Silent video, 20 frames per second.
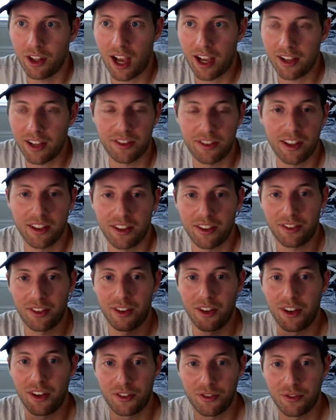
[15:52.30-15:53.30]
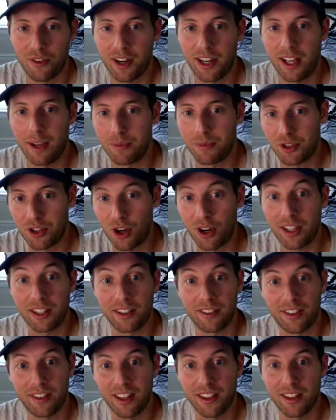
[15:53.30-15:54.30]
I say this, it's funny, I'm starting
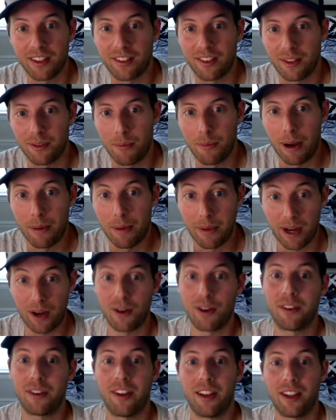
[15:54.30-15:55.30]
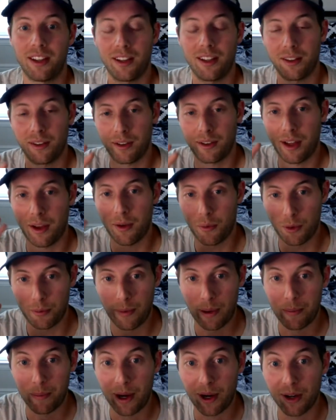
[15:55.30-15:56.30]
to say this in my parenting, with
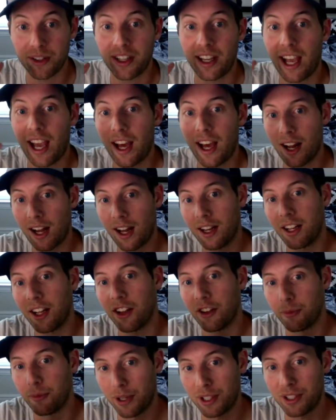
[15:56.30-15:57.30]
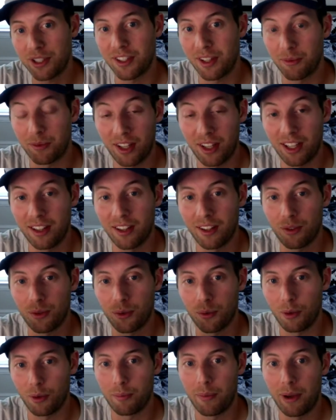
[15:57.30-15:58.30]
my parenting hat on, as much as I'm saying
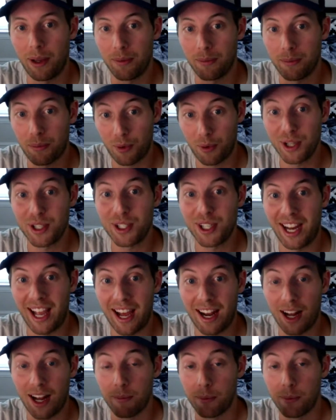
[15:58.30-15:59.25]
this with my preaching hat on.